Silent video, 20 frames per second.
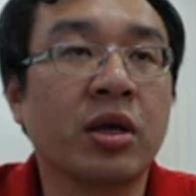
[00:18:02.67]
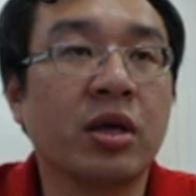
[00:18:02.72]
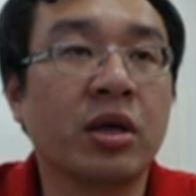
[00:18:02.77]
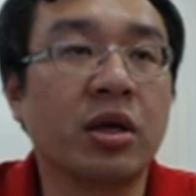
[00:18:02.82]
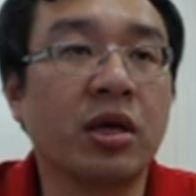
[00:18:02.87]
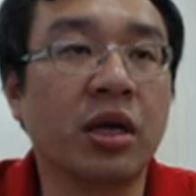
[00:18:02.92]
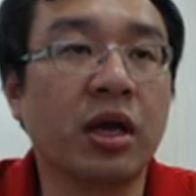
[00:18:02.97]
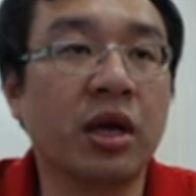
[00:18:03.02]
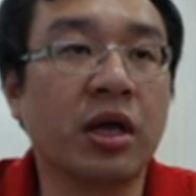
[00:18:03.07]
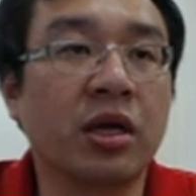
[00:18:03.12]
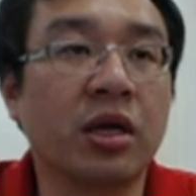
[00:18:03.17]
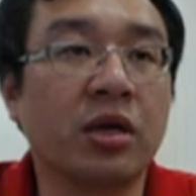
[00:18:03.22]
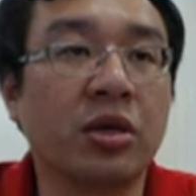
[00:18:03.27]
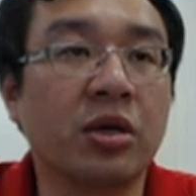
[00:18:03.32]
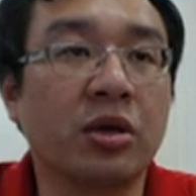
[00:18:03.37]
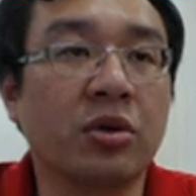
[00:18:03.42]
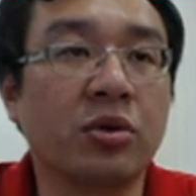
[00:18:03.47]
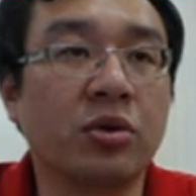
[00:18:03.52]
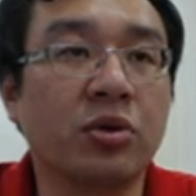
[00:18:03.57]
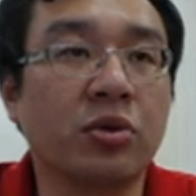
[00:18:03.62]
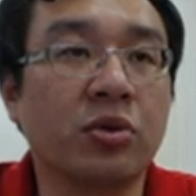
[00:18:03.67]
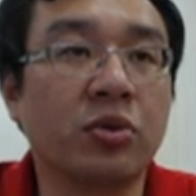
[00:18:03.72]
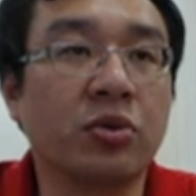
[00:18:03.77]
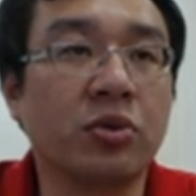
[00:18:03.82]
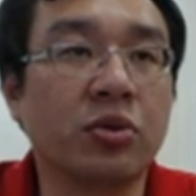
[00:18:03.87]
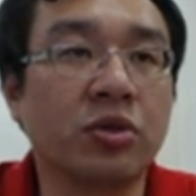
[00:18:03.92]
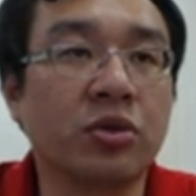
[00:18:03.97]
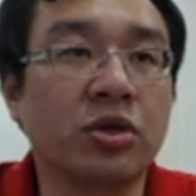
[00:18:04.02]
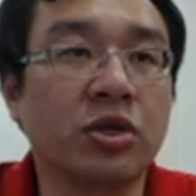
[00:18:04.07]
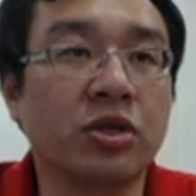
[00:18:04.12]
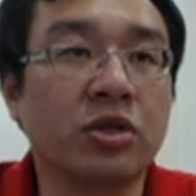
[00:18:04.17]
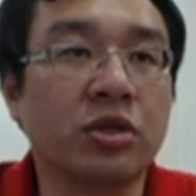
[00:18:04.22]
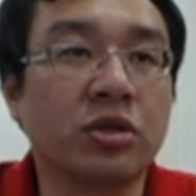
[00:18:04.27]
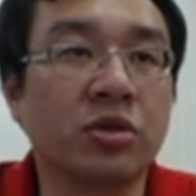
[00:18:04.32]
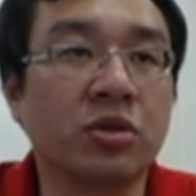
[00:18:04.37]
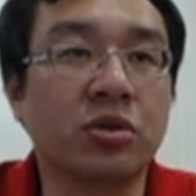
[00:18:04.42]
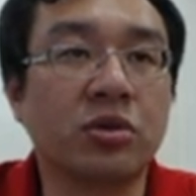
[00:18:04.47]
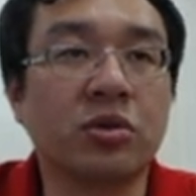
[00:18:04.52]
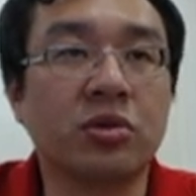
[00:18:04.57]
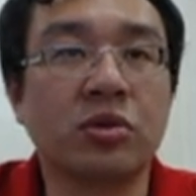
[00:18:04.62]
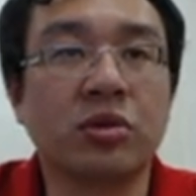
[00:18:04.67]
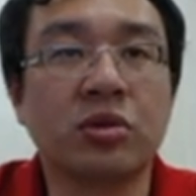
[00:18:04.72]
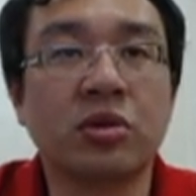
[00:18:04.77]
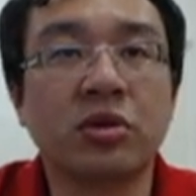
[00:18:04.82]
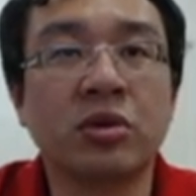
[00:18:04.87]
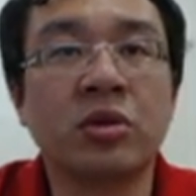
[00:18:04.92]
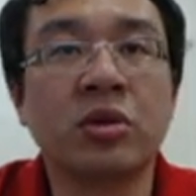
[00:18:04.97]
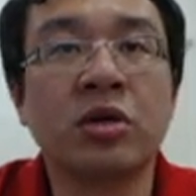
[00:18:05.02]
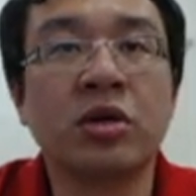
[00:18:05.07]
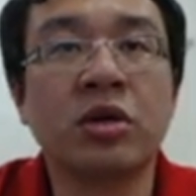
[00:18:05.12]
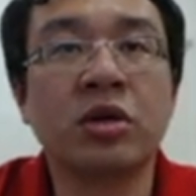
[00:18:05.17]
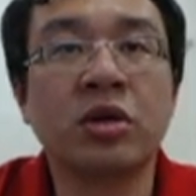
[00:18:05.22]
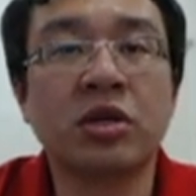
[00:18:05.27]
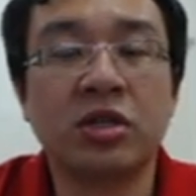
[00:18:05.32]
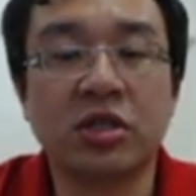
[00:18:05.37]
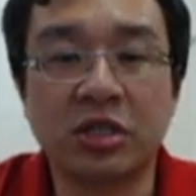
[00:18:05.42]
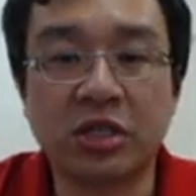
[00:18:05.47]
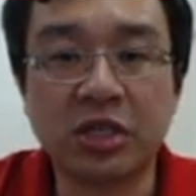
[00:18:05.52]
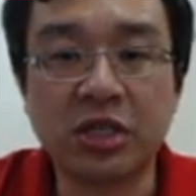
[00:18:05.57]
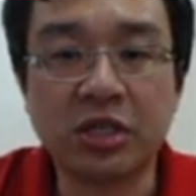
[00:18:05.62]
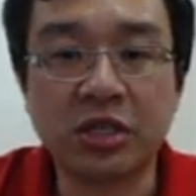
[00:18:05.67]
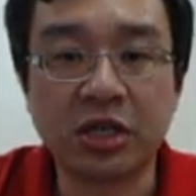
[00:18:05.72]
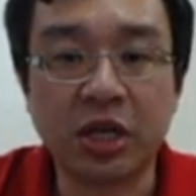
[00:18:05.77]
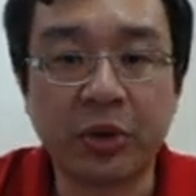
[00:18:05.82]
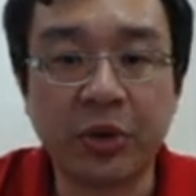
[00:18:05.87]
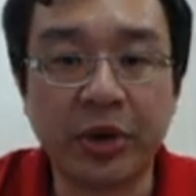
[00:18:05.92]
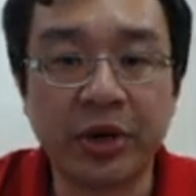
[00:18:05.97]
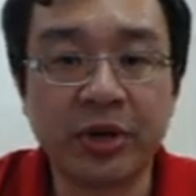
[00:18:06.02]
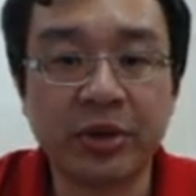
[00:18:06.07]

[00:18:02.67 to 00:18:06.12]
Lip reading: then the rook will just go to g7,